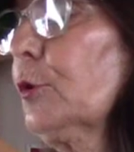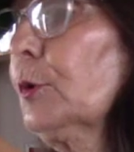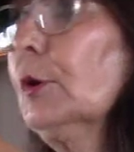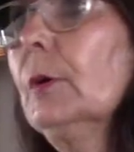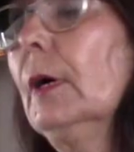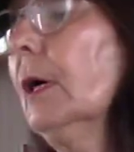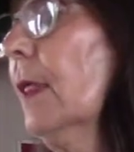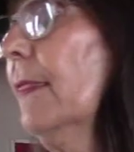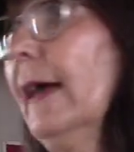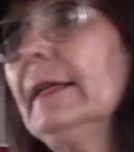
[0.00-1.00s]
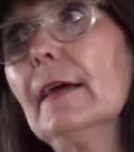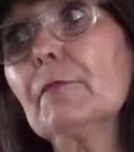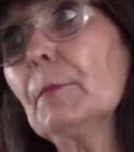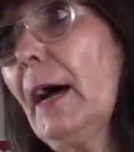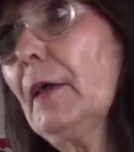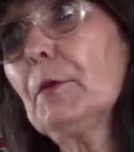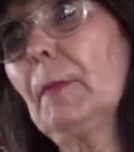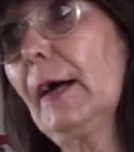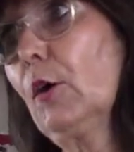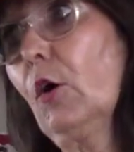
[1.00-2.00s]
through. They never bother
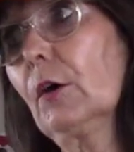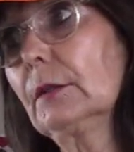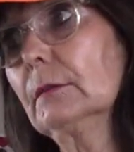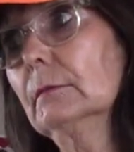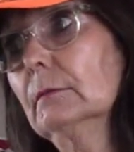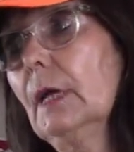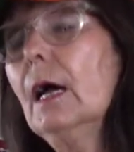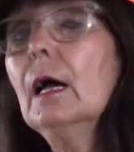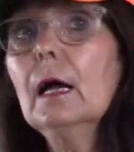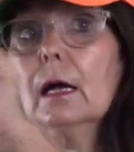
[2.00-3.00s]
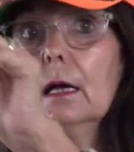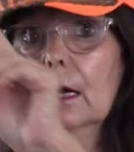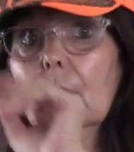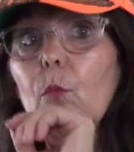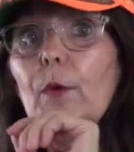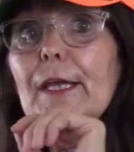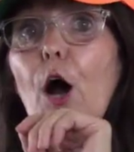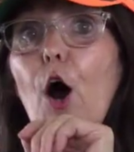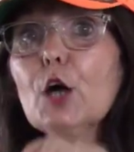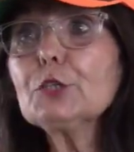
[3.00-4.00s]
my garden. We
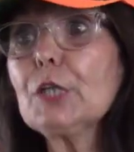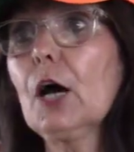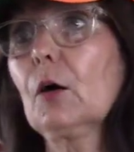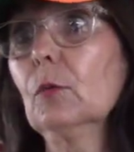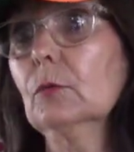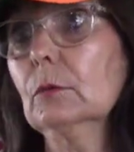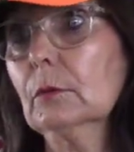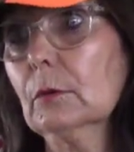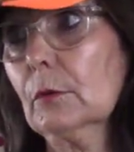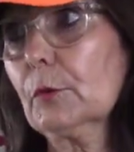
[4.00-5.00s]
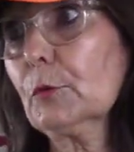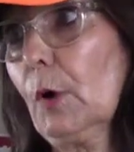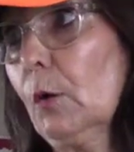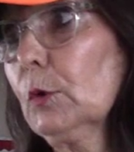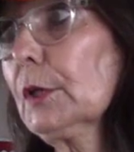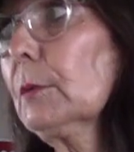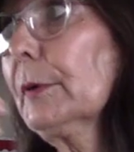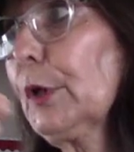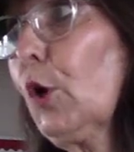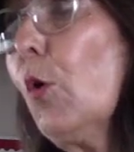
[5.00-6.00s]
also throw a little
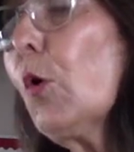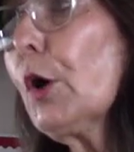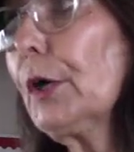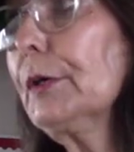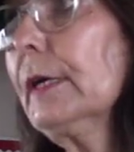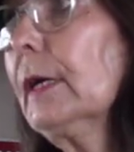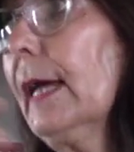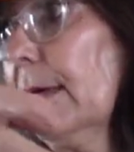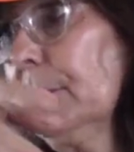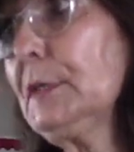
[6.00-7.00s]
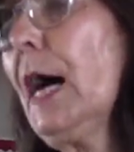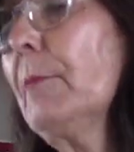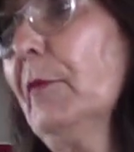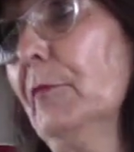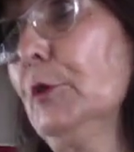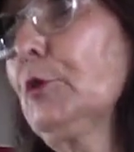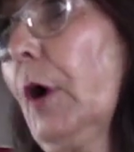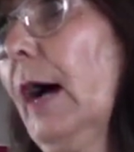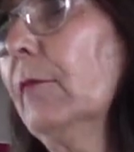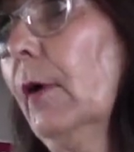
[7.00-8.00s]
bit of corn at the top of the
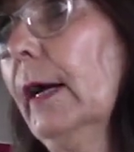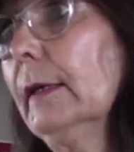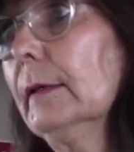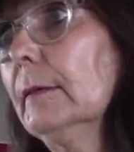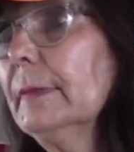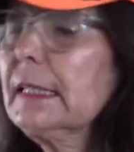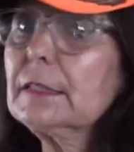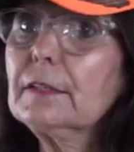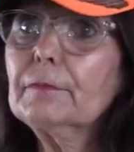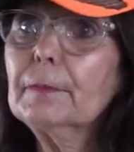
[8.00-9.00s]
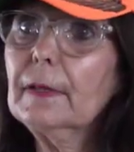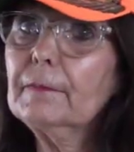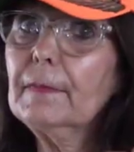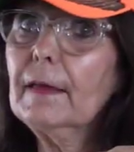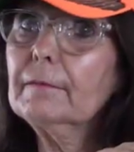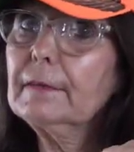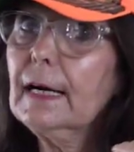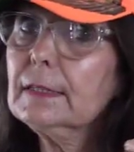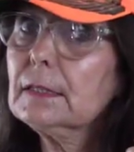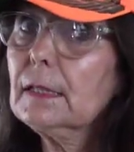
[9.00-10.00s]
driveway because if, if they've
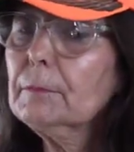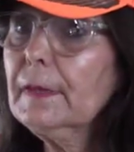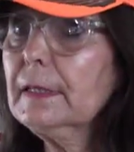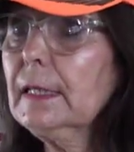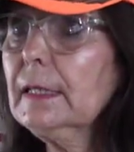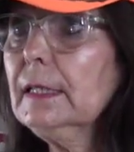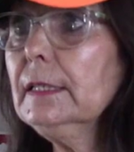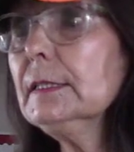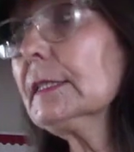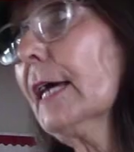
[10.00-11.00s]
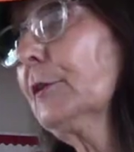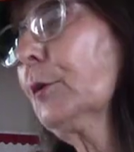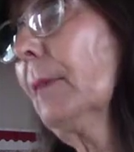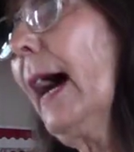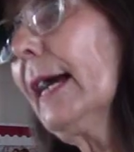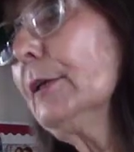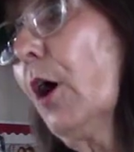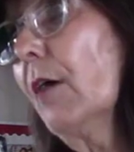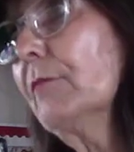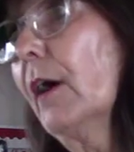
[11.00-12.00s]
got something to eat, take their mind
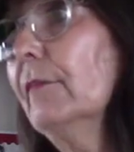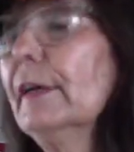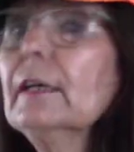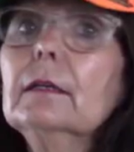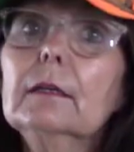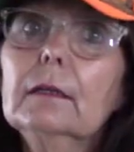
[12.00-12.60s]
off of it,